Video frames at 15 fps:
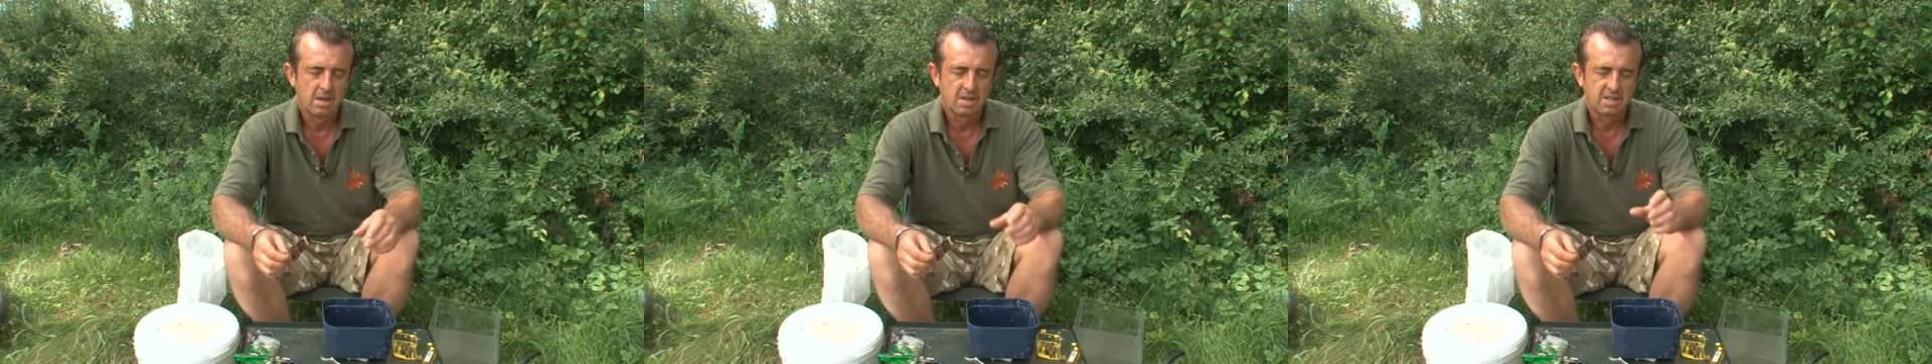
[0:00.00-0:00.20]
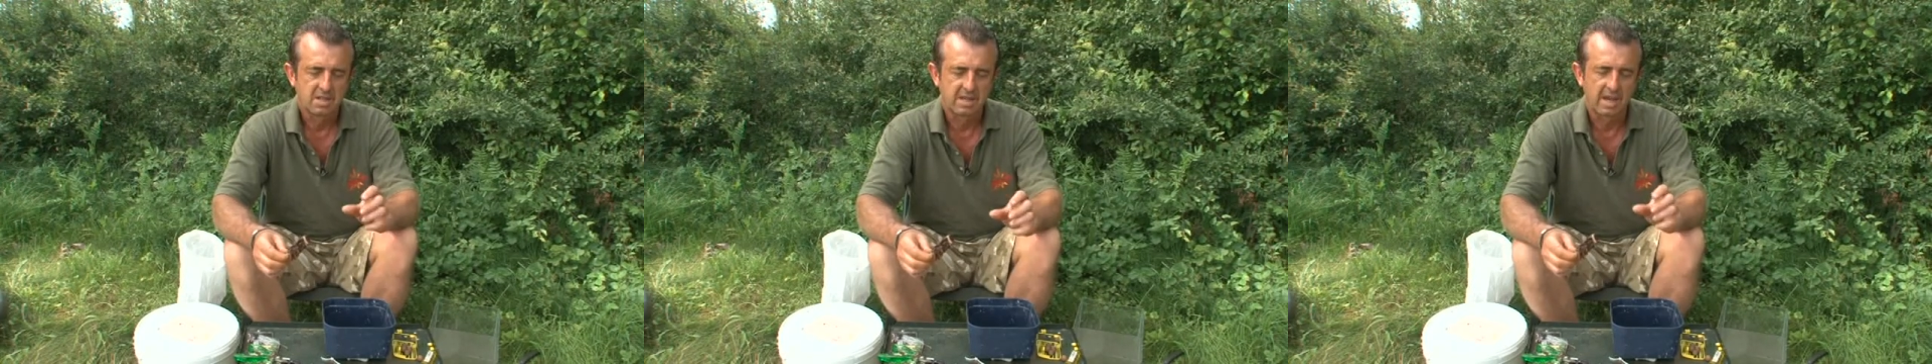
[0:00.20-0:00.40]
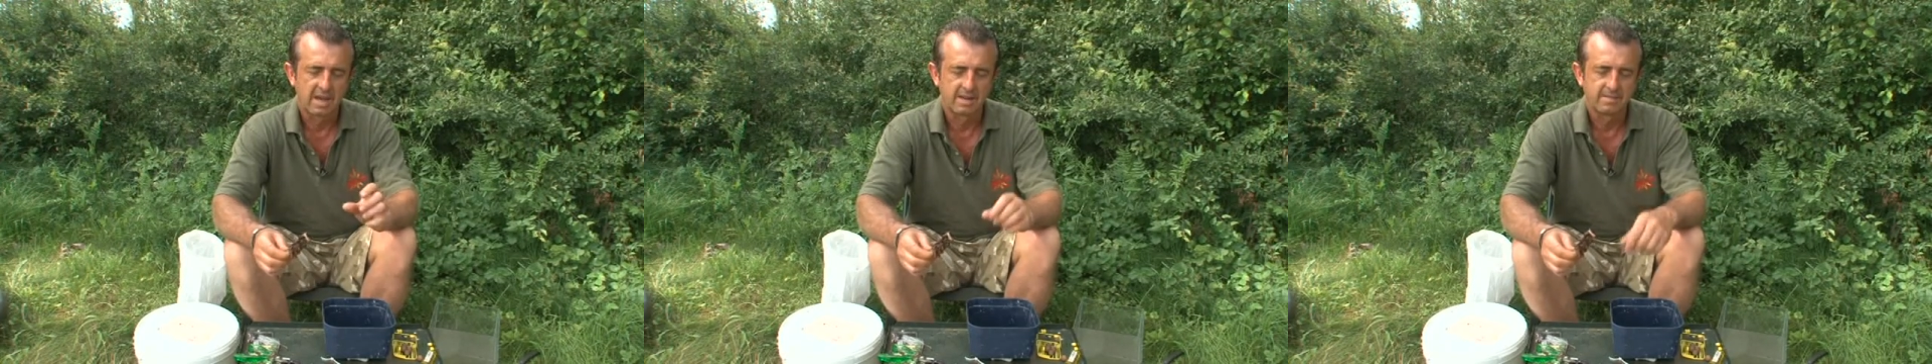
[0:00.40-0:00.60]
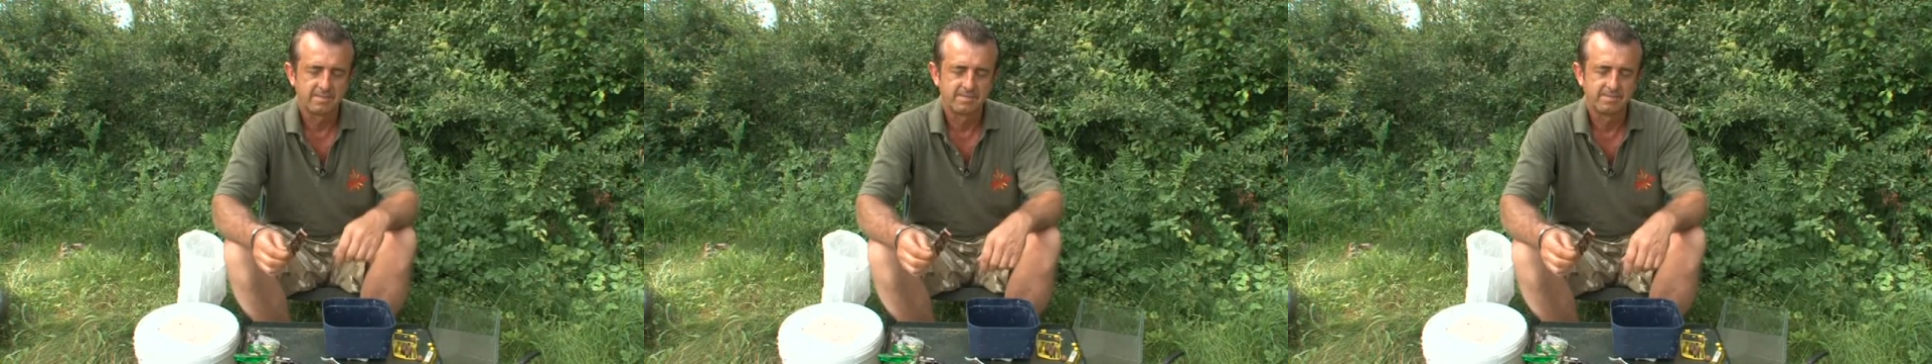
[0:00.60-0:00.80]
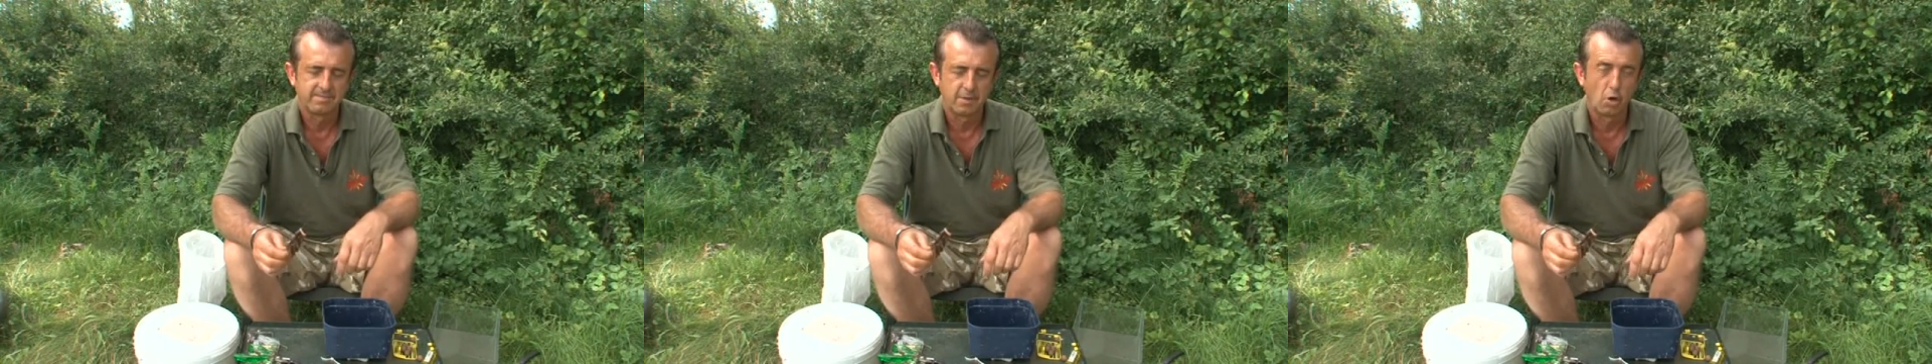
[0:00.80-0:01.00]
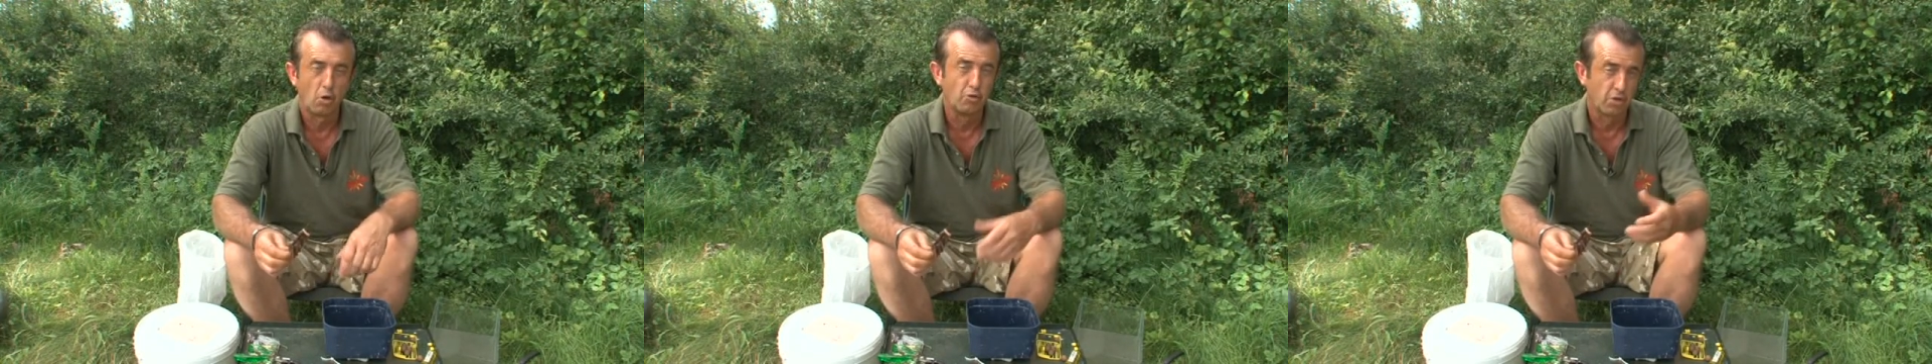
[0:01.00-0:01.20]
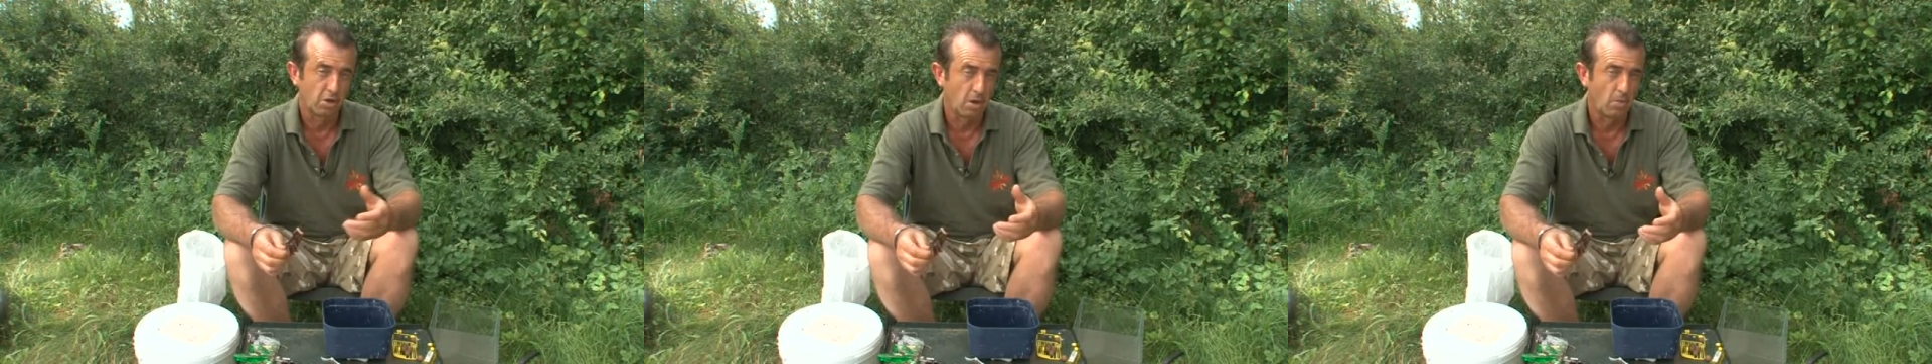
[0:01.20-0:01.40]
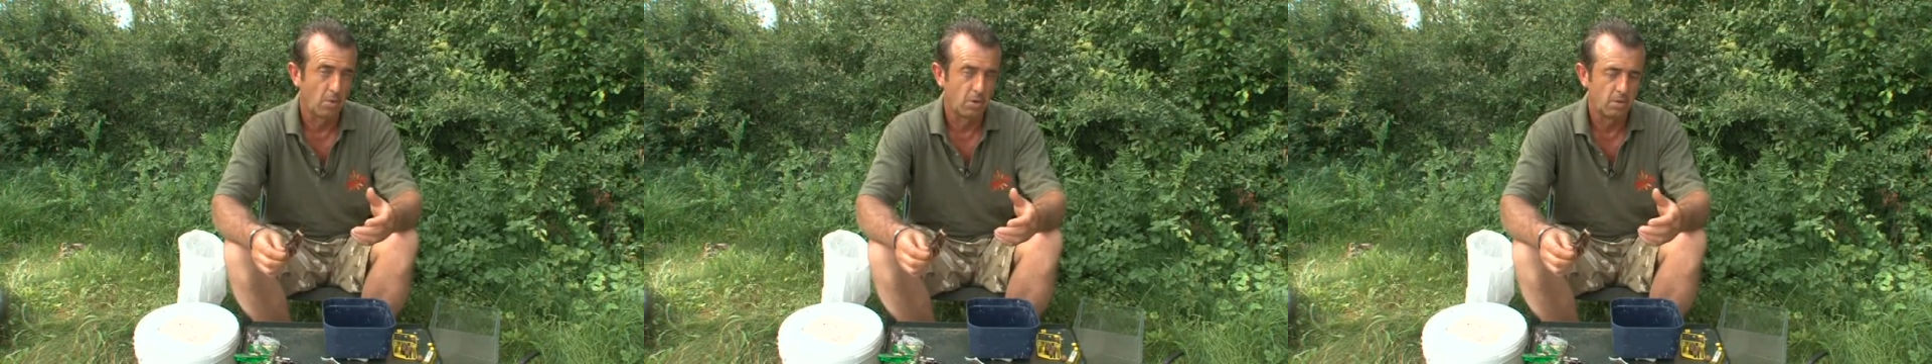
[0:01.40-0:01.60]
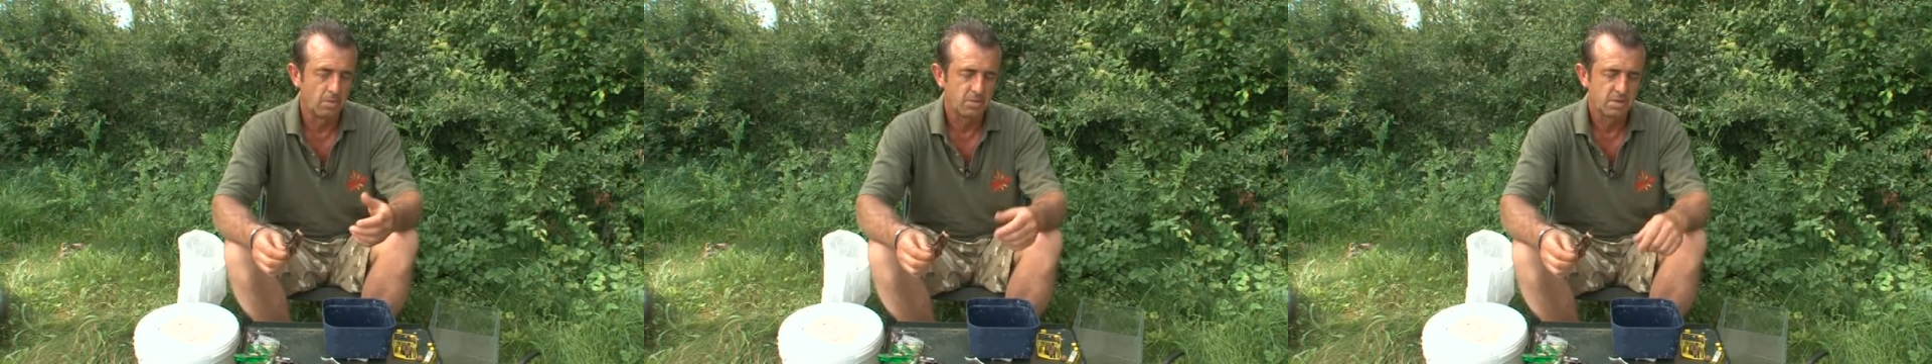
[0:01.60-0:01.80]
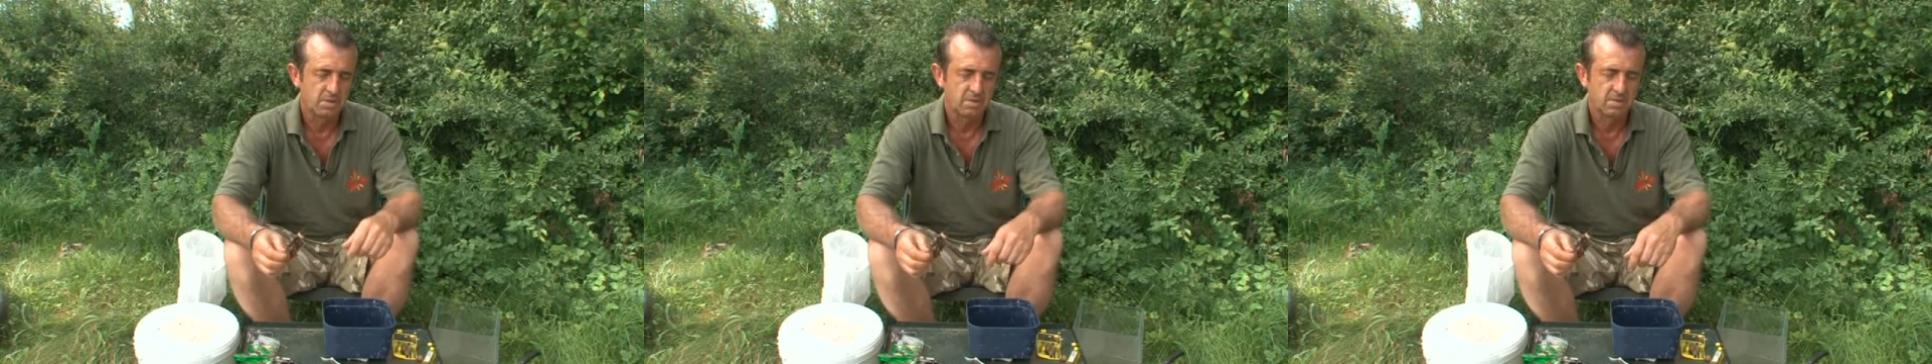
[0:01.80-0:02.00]
to get 100
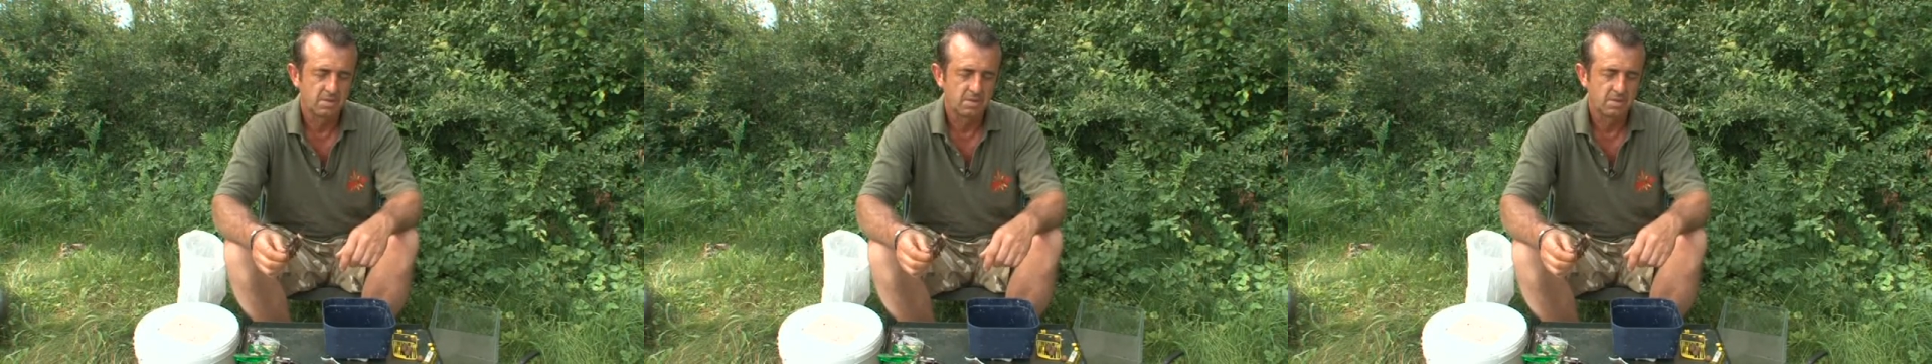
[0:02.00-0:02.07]
lobworms.